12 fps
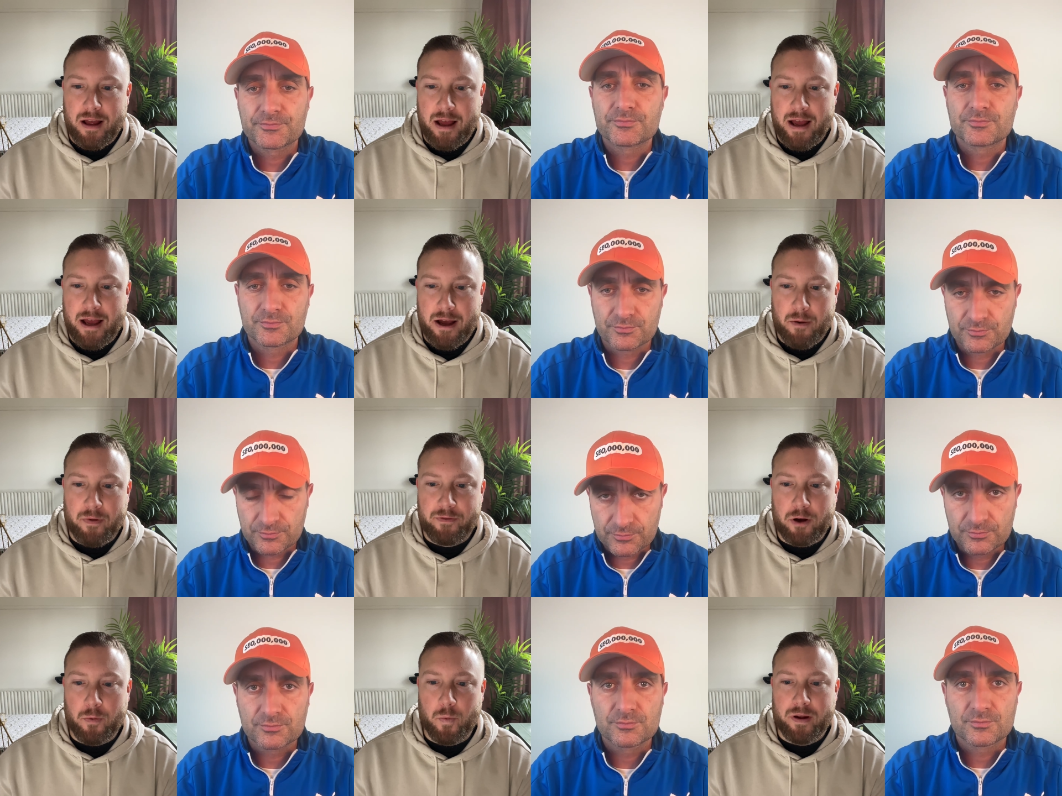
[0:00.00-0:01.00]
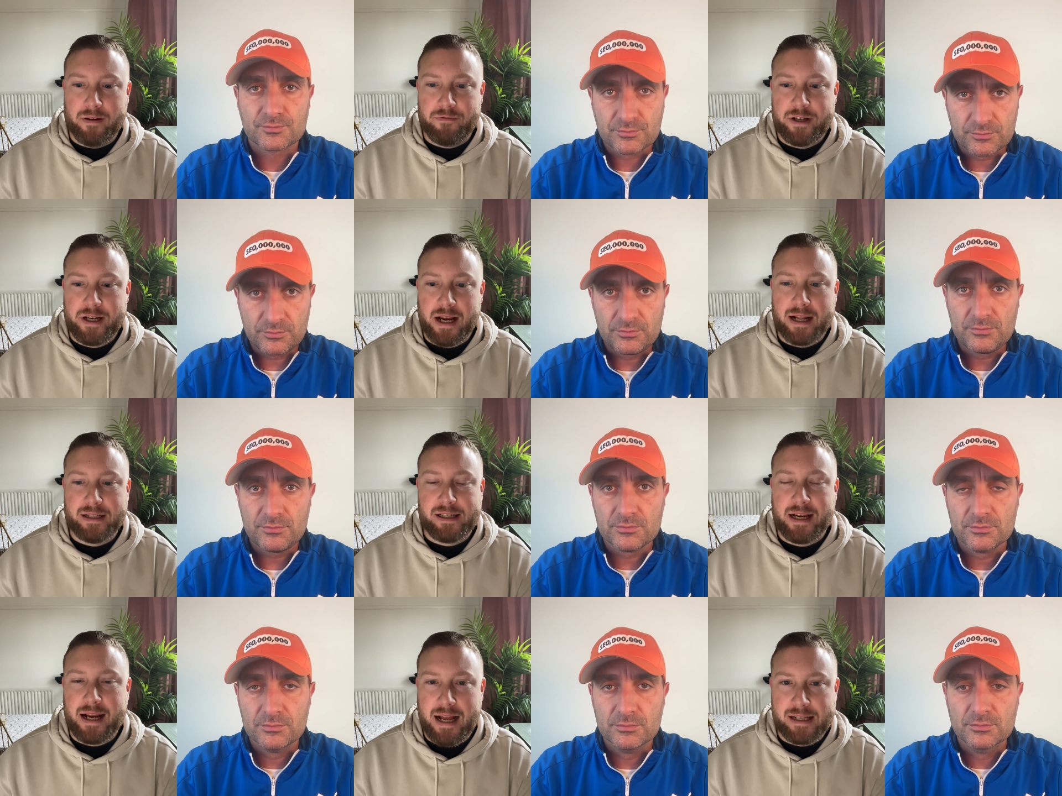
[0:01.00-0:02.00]
Speaker 1: Uh, we've gone with
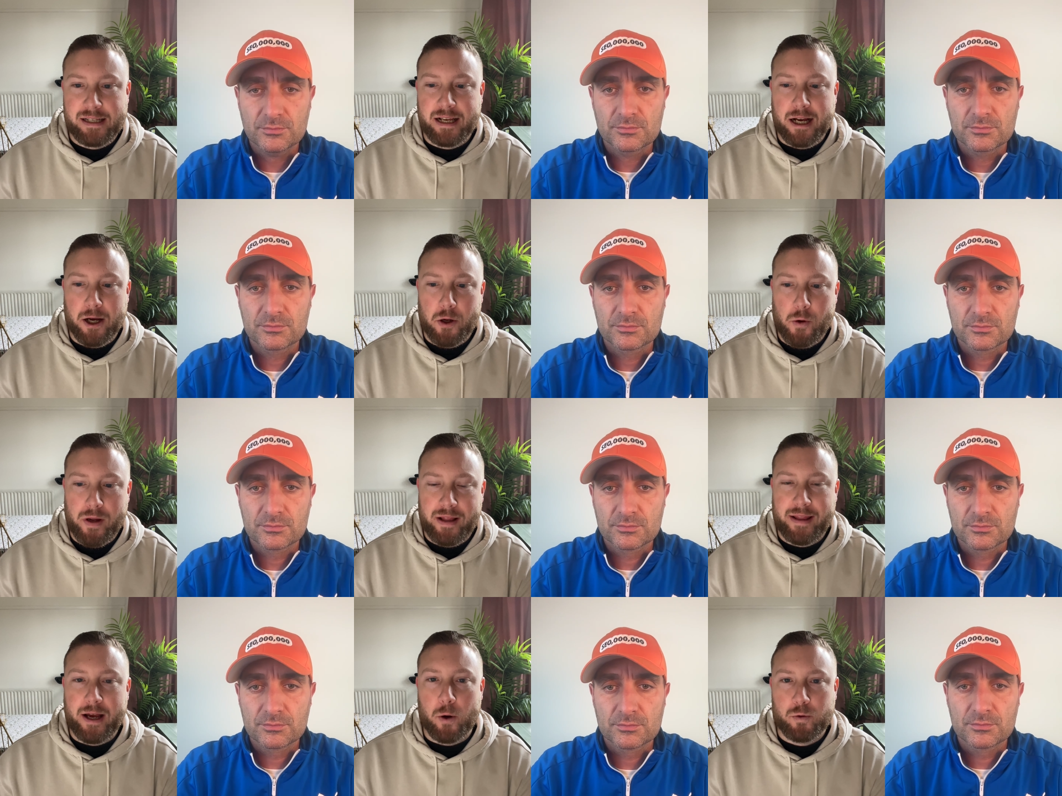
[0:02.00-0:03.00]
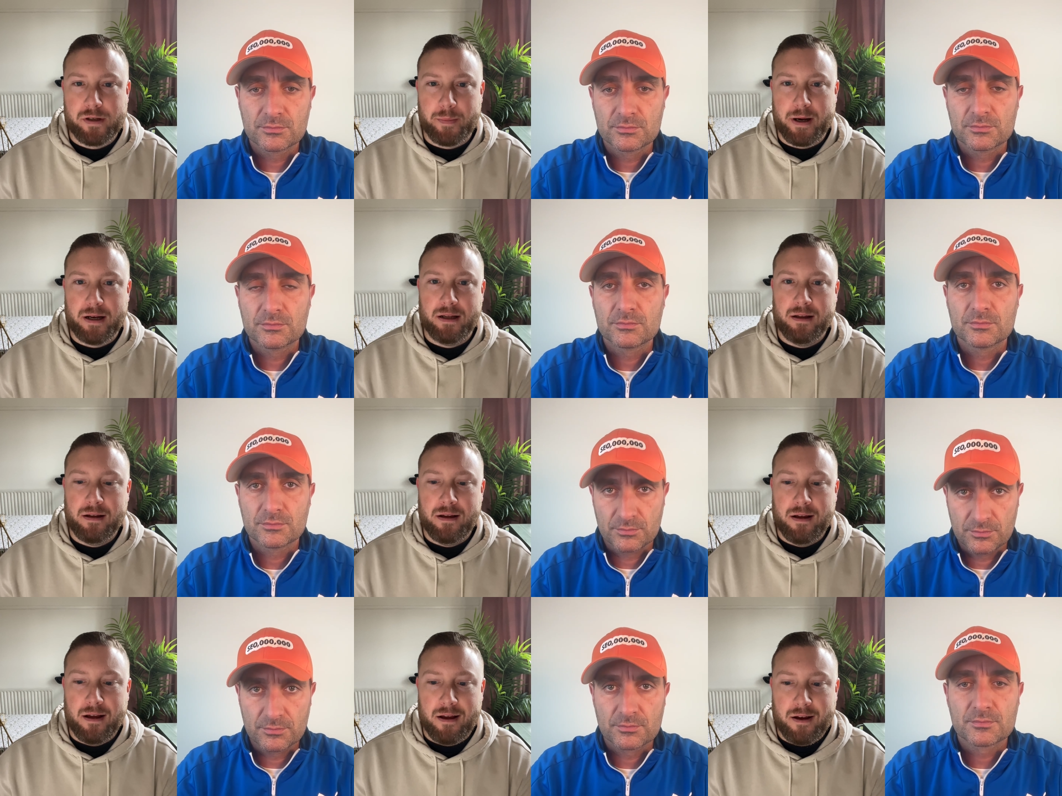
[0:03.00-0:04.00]
Chianti Classico in the Ultima.
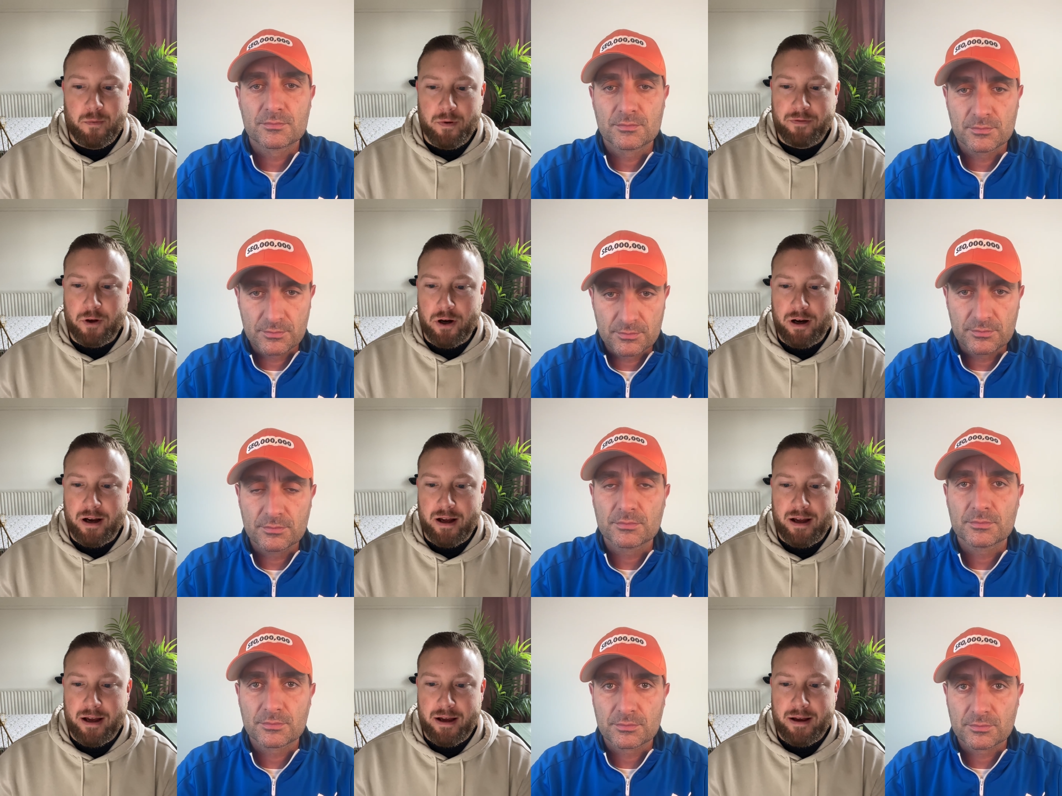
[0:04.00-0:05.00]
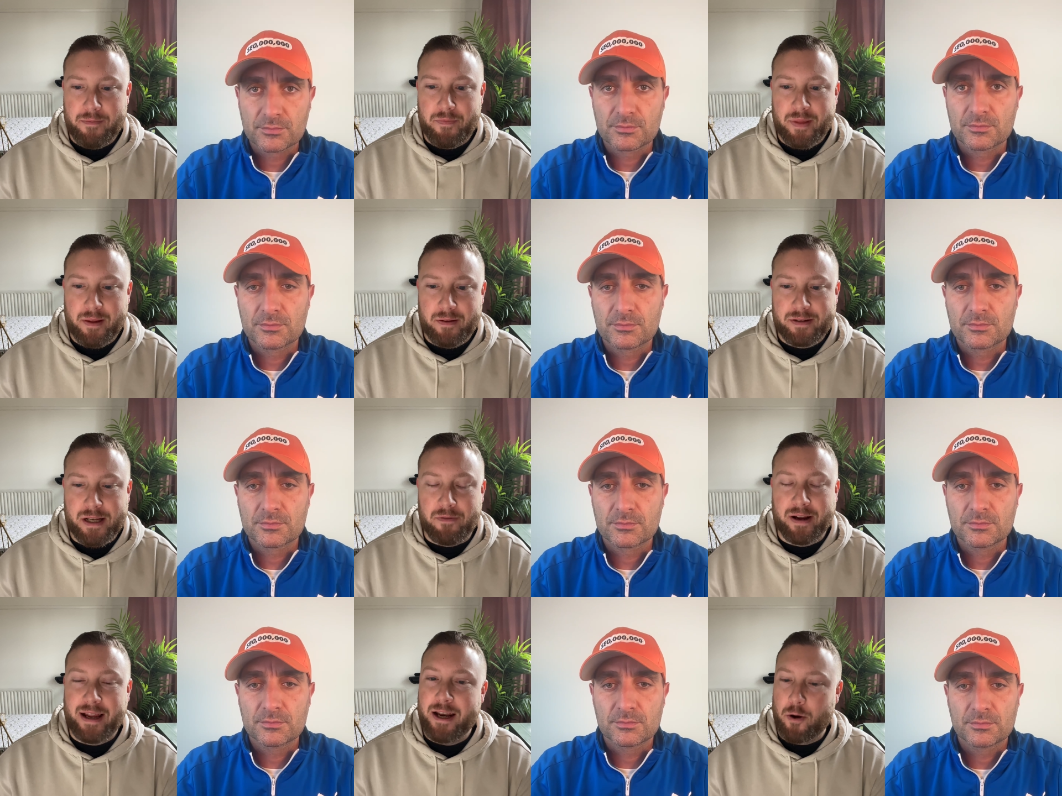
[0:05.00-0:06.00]
We've got uh,
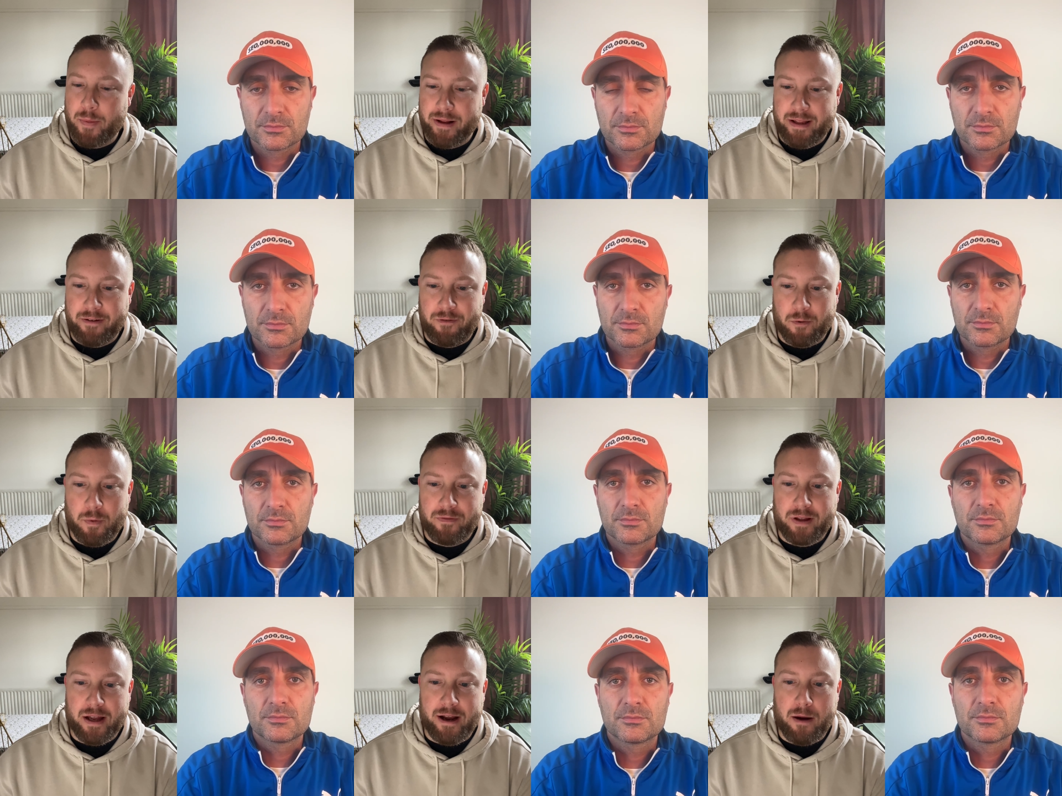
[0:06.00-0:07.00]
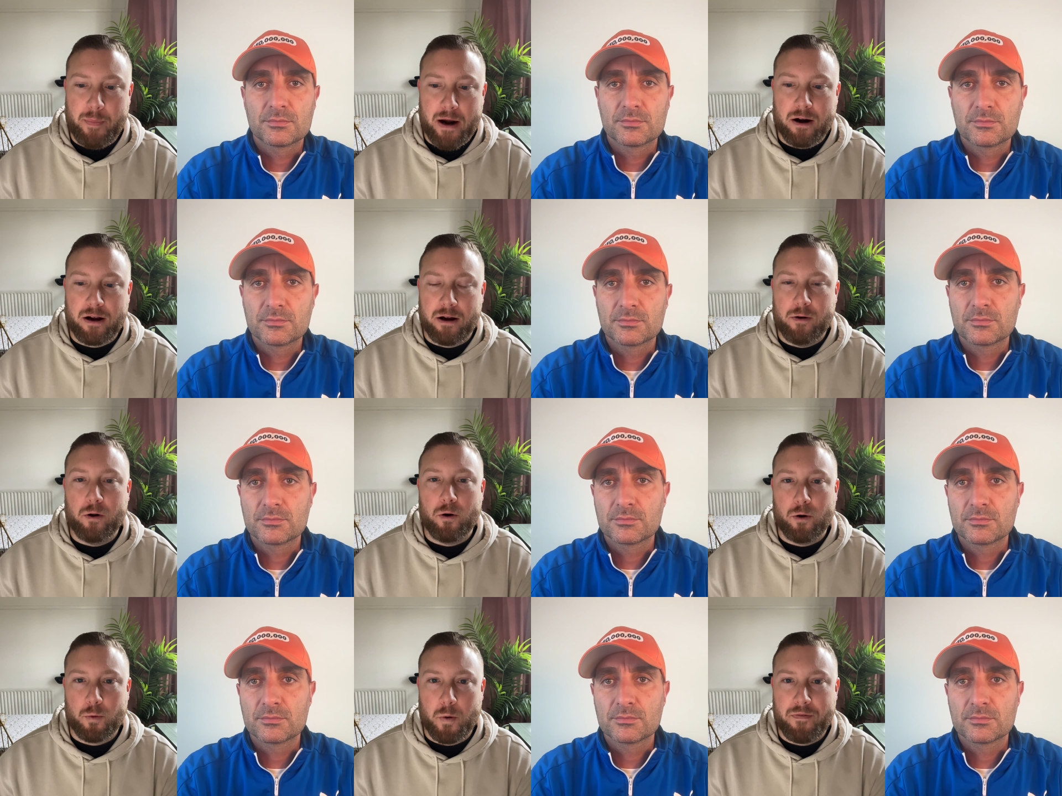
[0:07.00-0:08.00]
something a little bit different. We've done Iberico
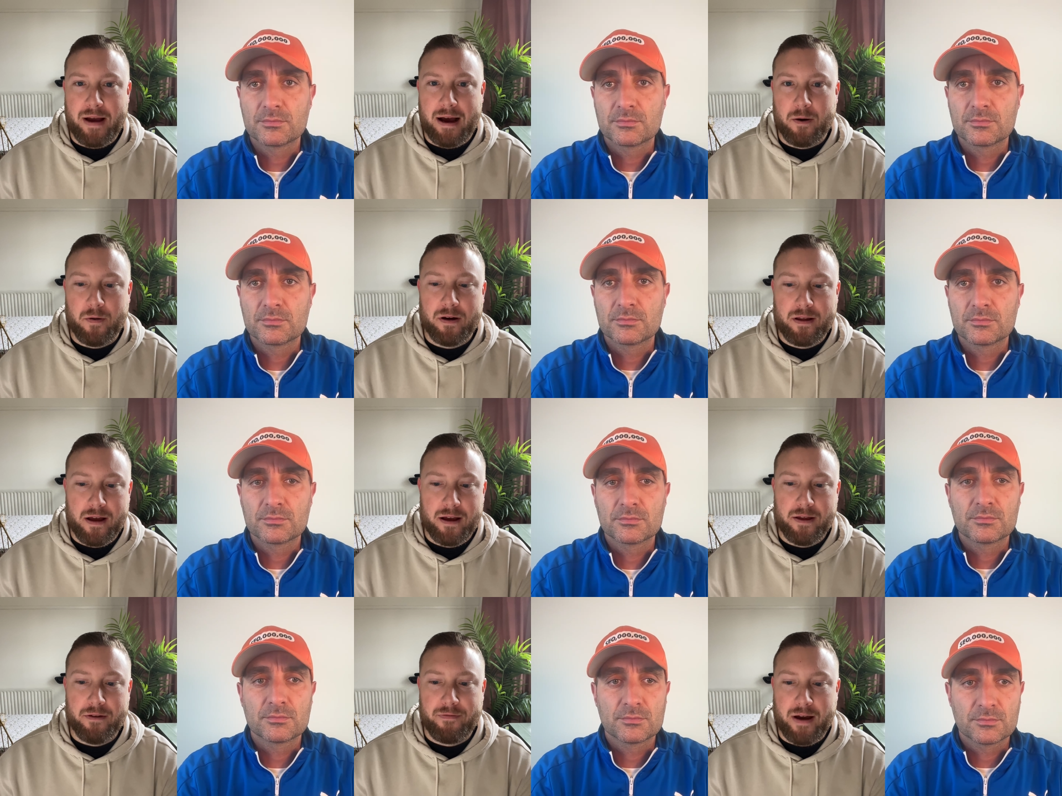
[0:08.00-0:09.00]
Lord without uh, the